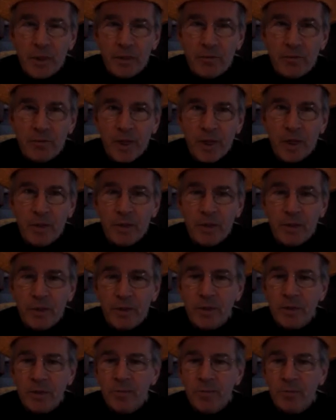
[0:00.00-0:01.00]
their
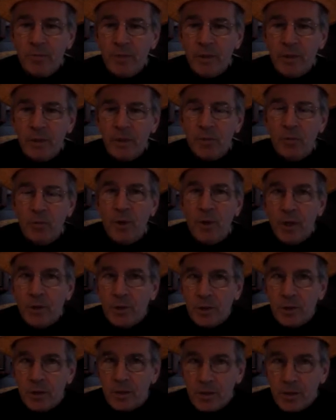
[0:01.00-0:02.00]
families. The
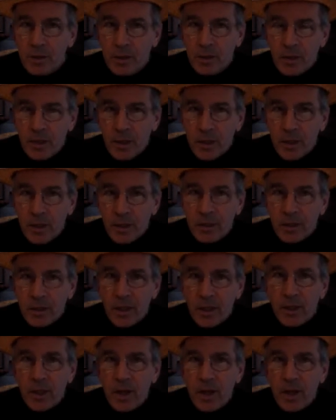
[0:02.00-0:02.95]
Russians tell